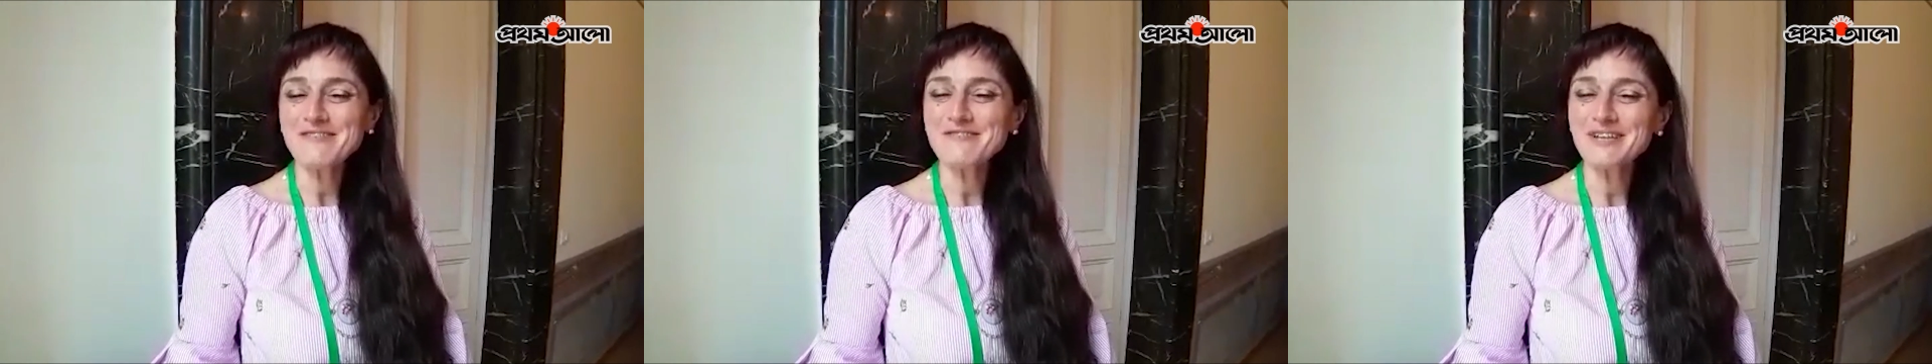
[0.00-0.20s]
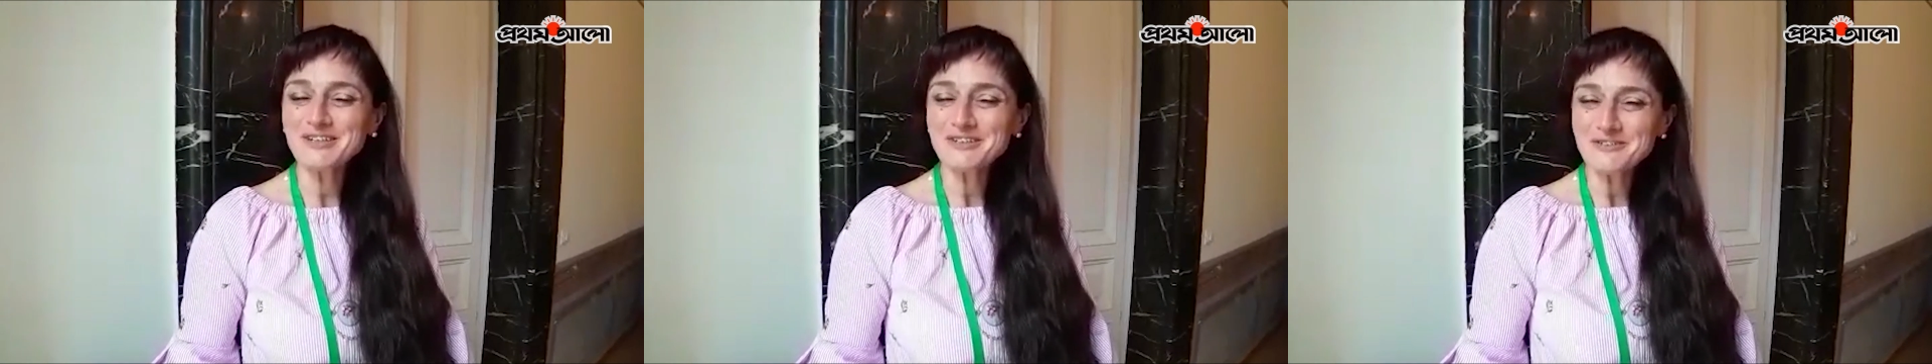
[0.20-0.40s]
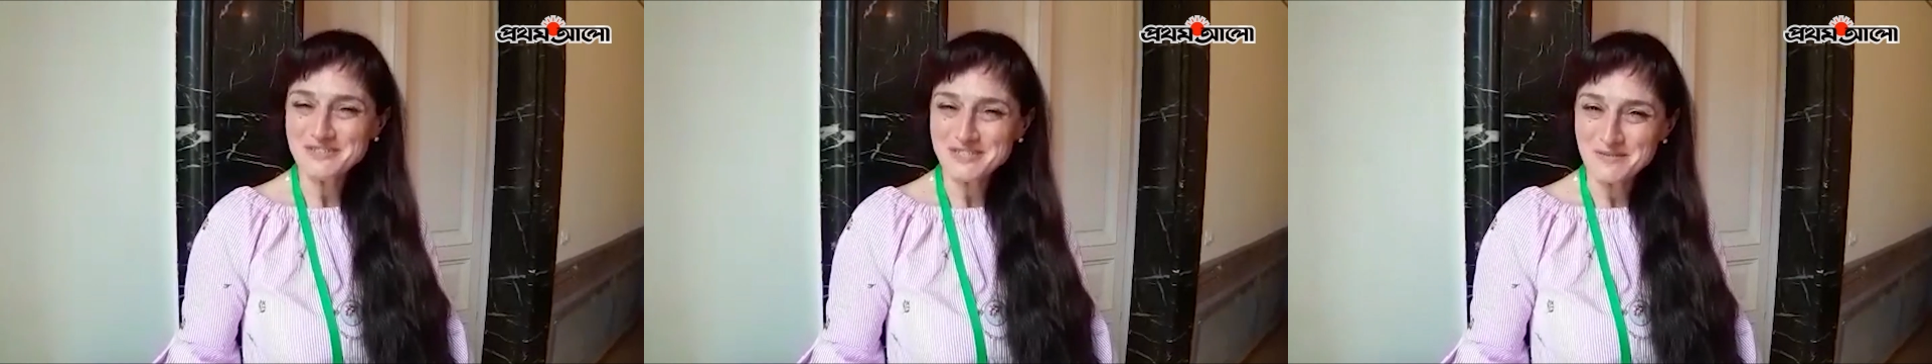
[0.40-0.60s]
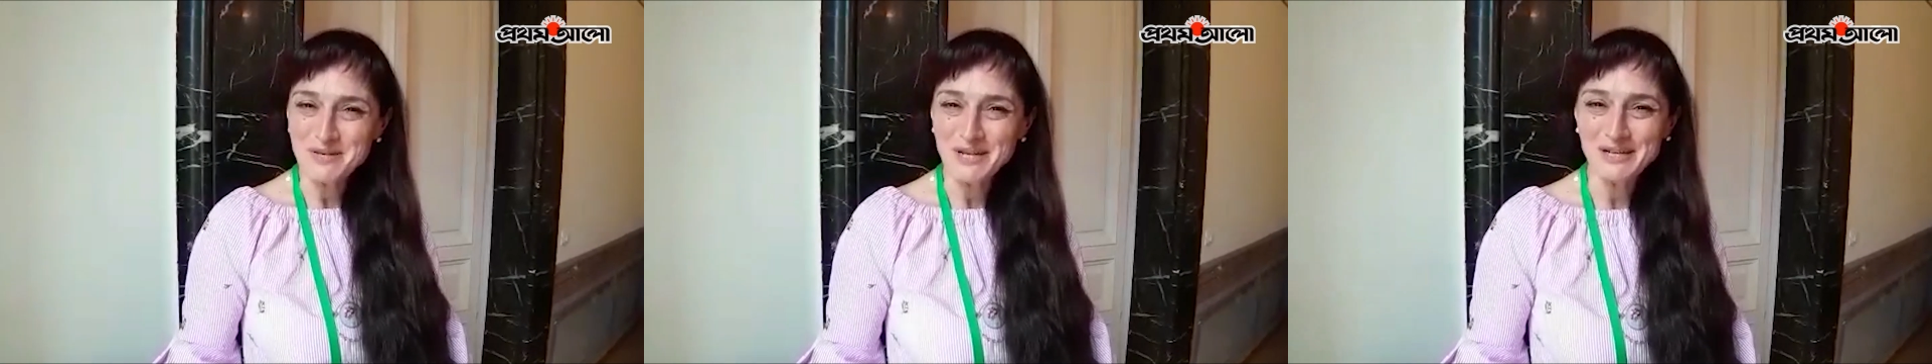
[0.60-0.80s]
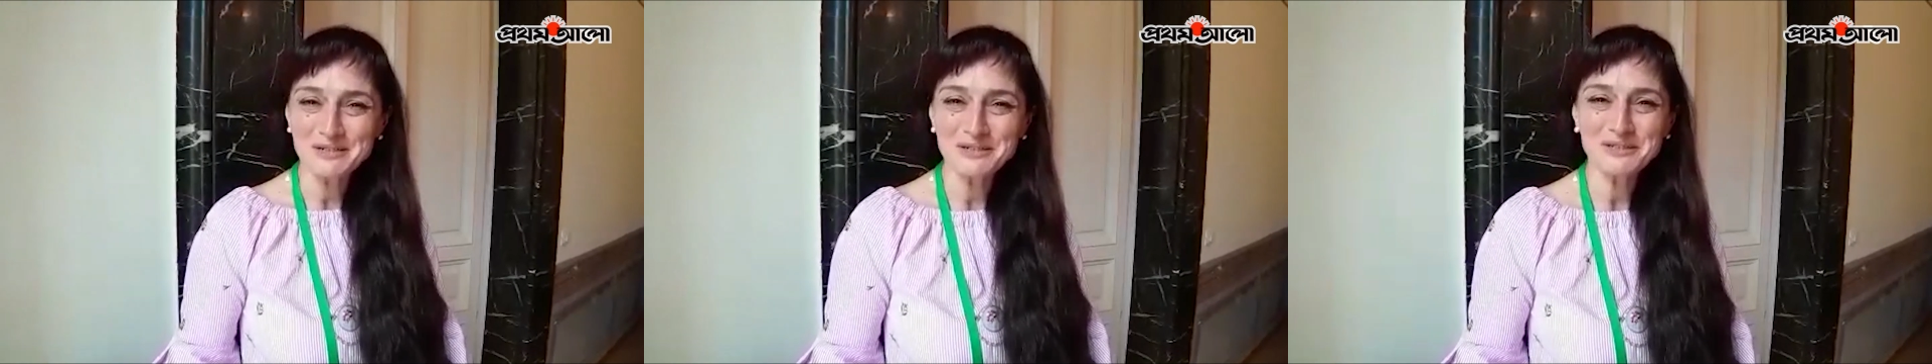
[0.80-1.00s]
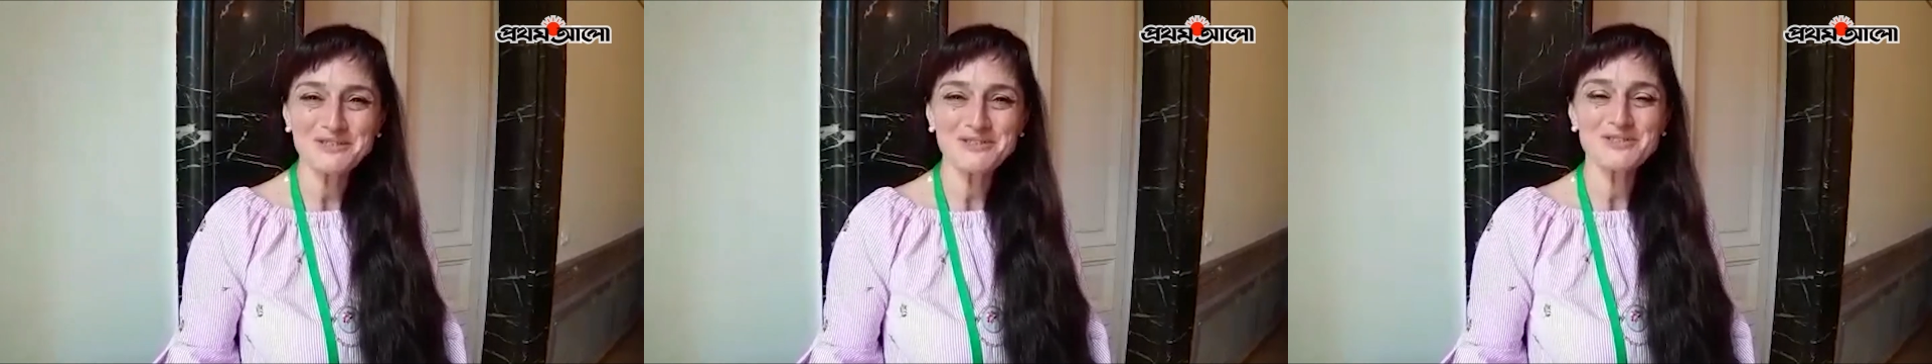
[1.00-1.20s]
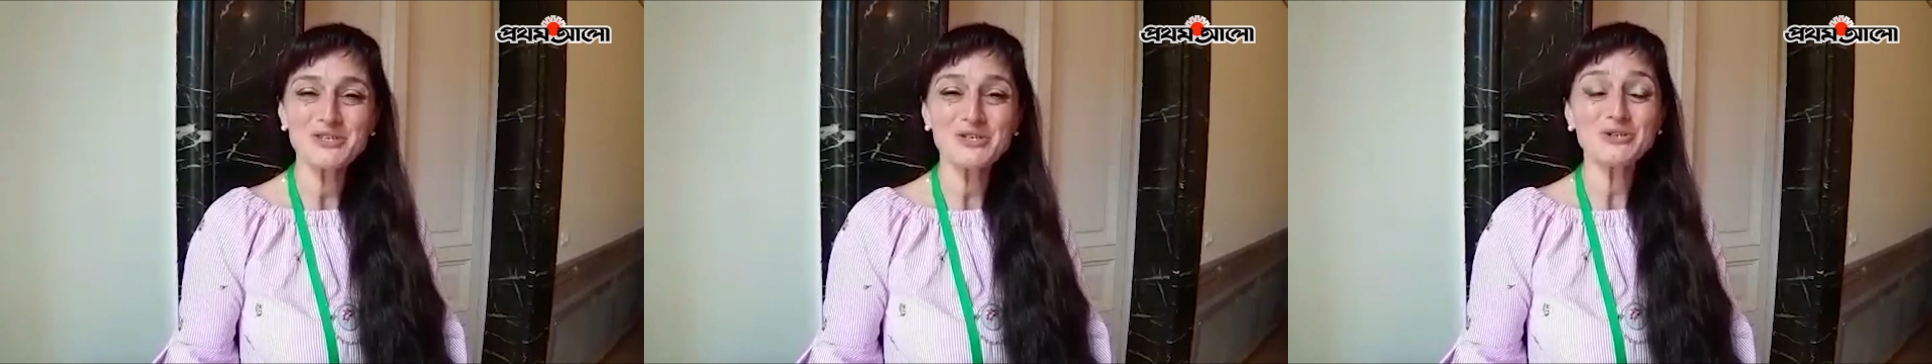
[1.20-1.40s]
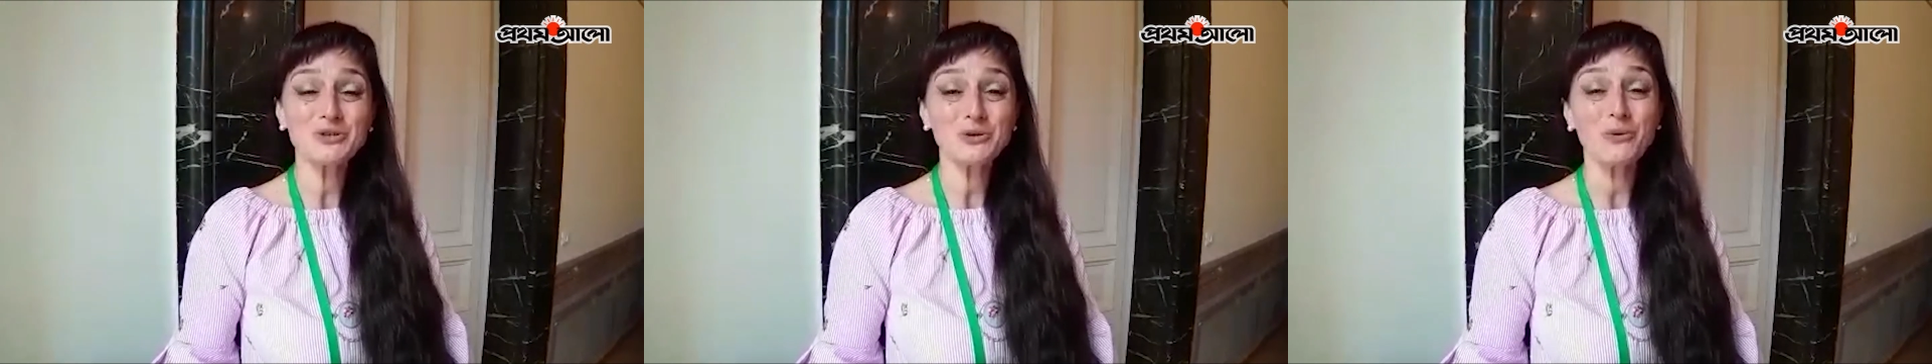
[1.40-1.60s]
have a lot of similarities
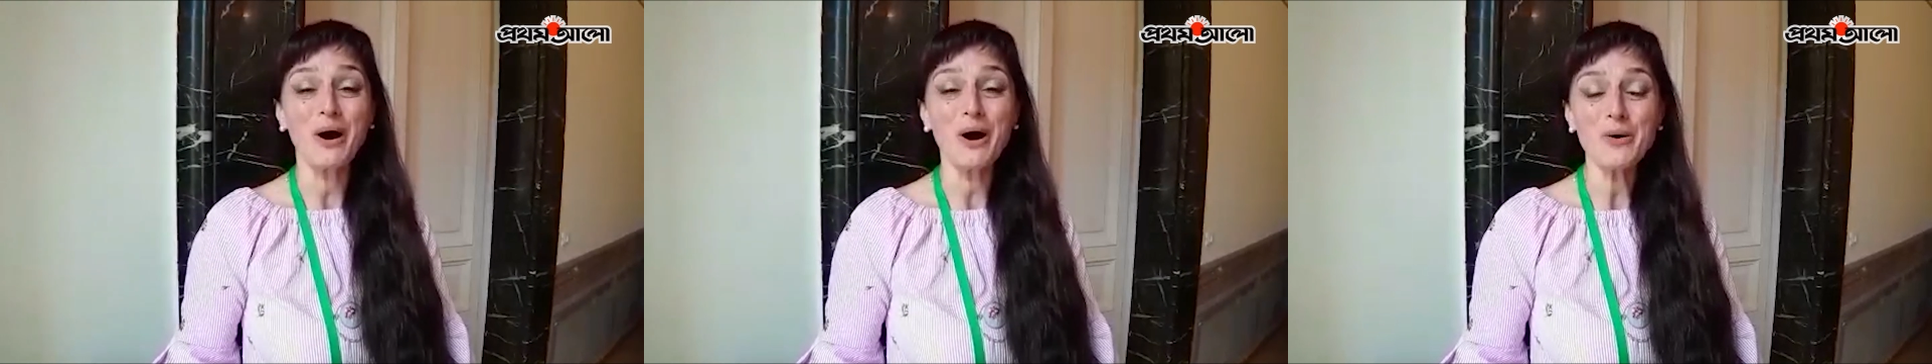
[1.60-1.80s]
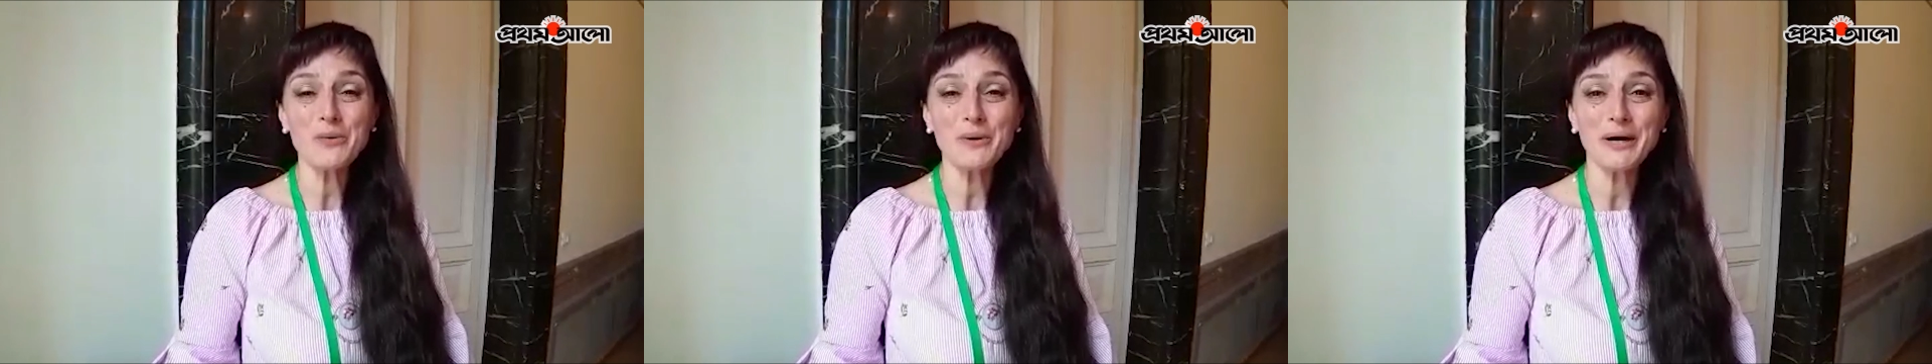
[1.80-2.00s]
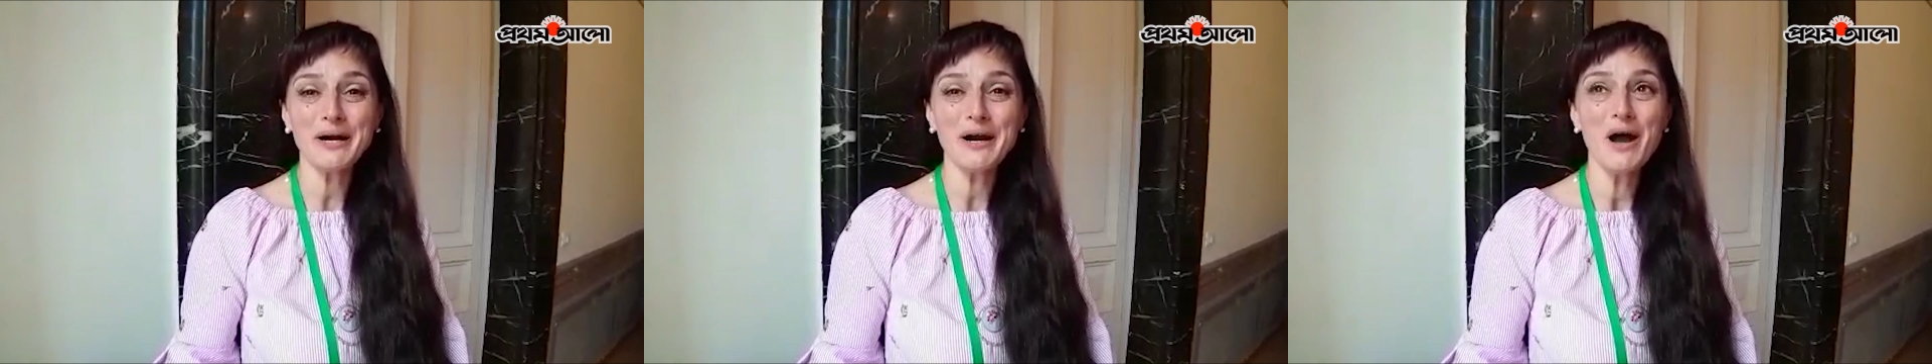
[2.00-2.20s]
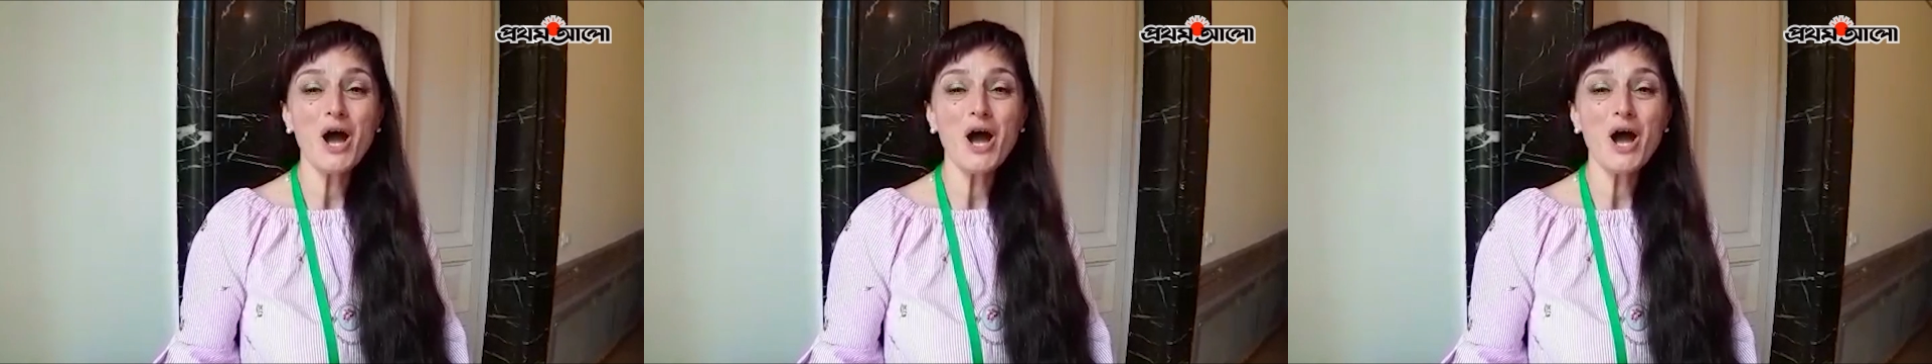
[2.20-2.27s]
due to our